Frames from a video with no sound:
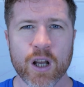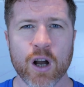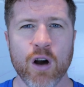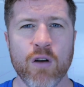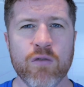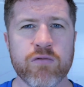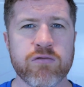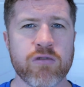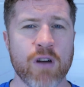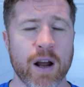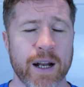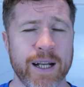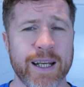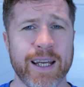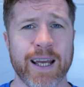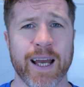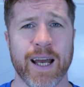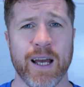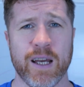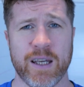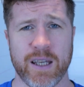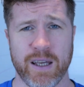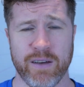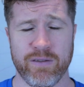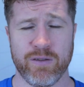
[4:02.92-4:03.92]
of running
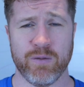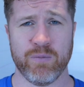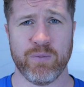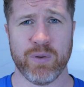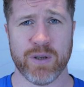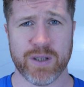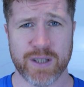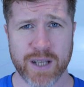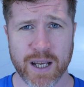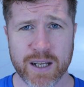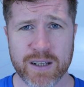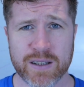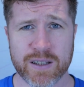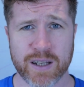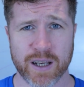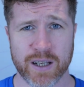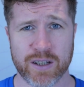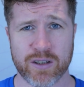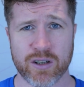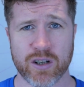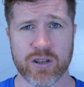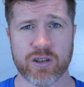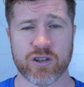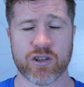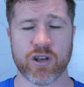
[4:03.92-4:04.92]
at a given
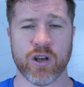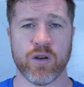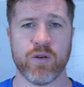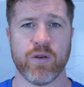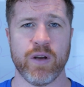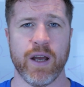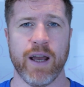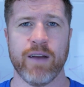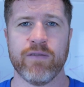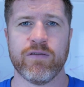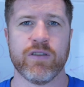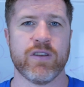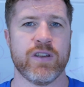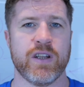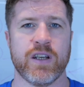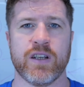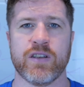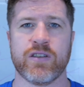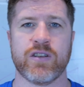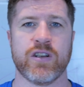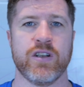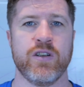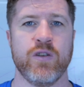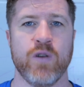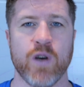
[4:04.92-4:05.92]
percentage. So
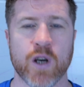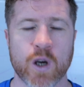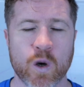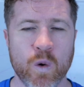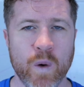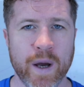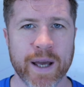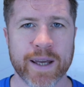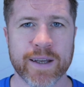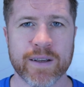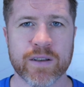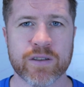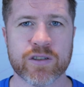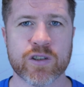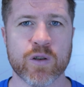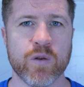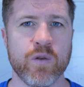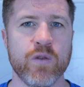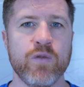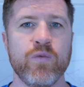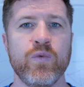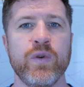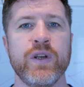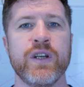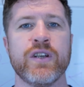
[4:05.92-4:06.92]
everything's going to equate. So
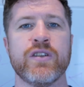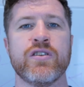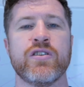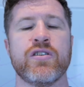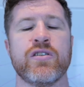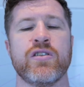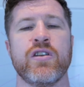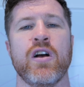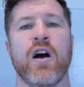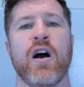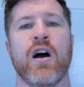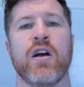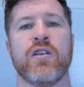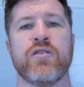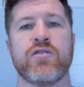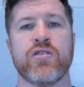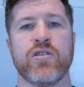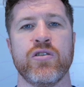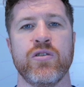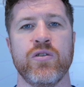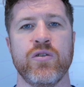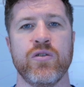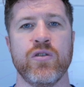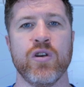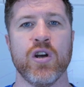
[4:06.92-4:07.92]
if we can
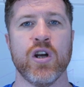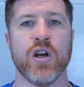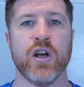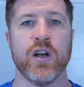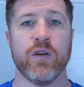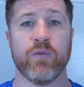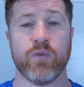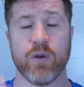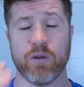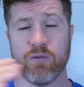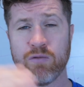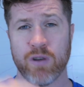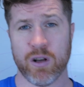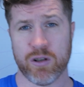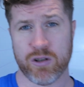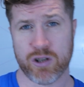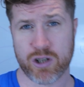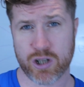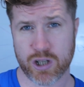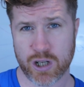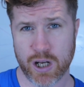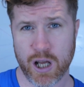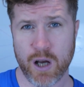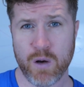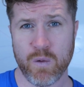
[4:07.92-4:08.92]
if we run
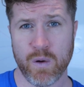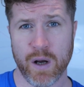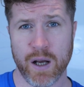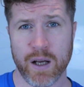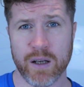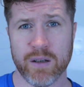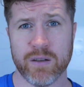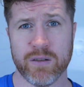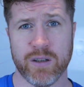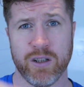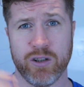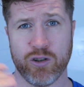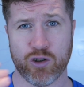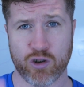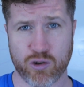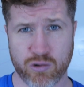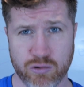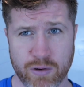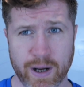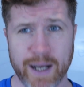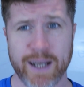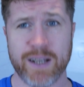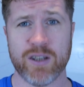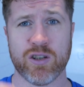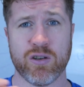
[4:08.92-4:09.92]
slower and
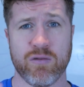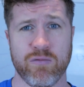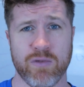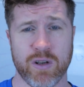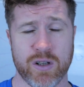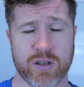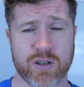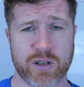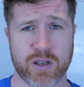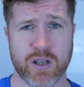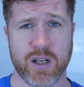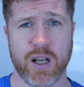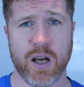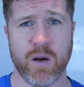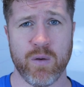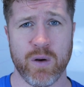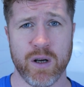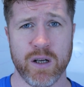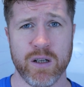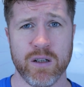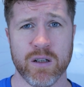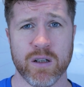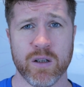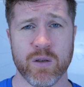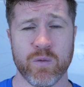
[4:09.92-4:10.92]
train to run slower,
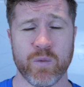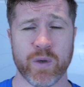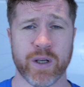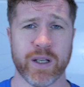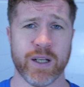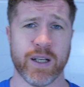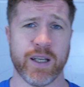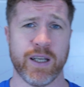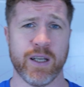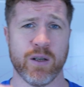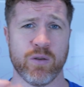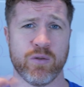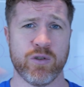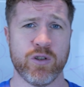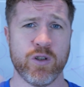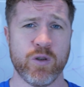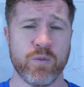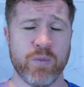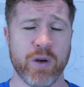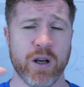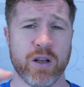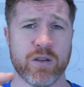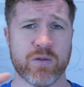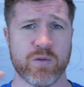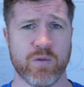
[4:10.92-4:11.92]
we're going to kill two
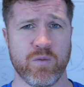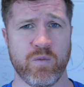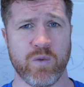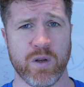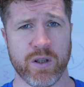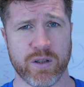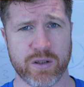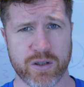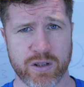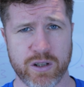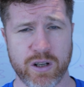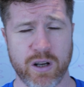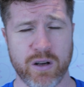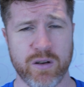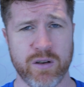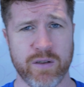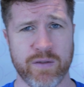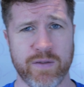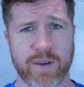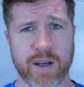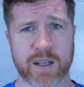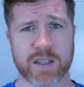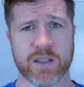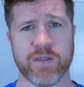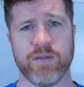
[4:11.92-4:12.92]
birds with one stone
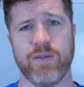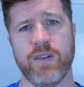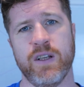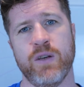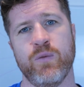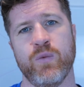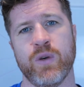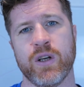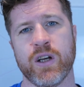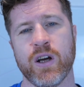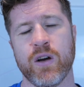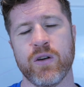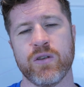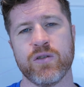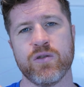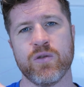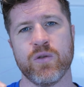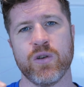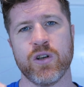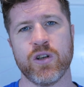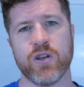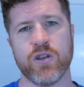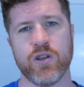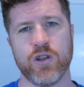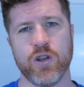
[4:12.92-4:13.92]
effectively. We're going to
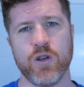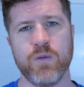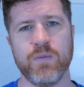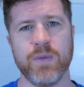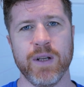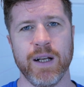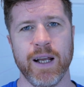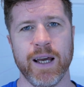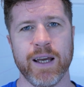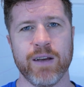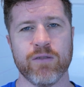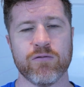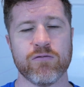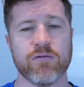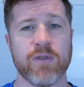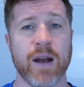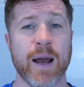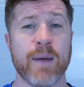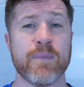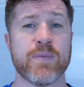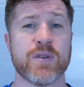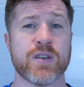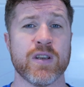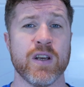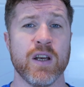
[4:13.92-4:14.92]
accumulate
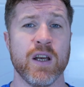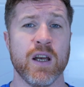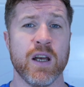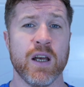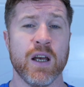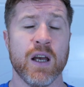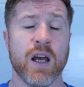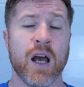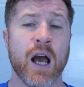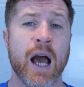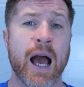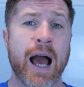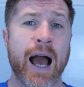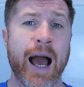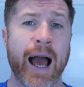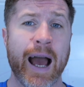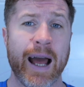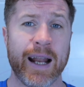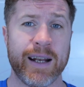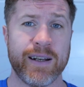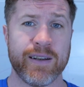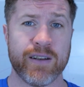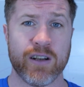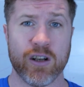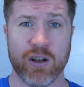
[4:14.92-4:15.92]
reps
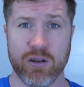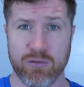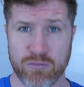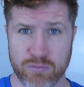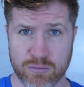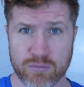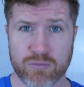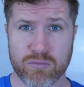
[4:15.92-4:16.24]
and